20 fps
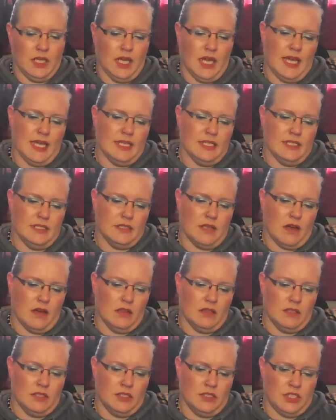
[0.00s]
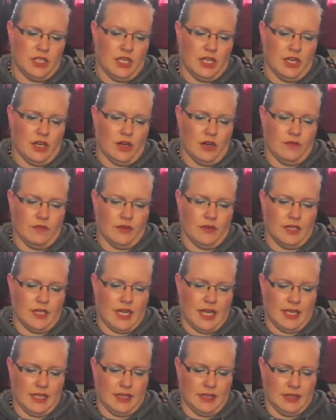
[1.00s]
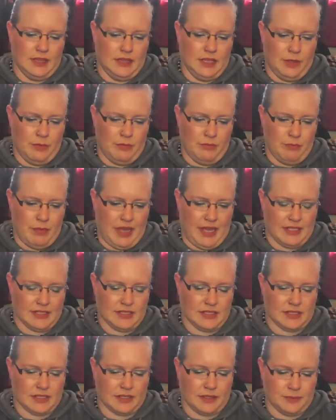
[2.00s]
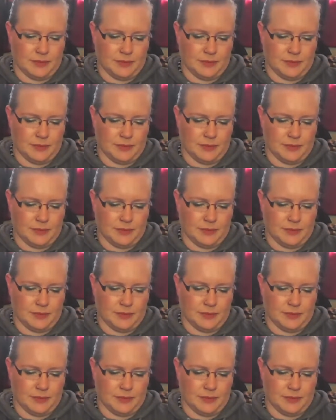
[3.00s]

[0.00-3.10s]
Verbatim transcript: Aceology Overnight Lip Mask.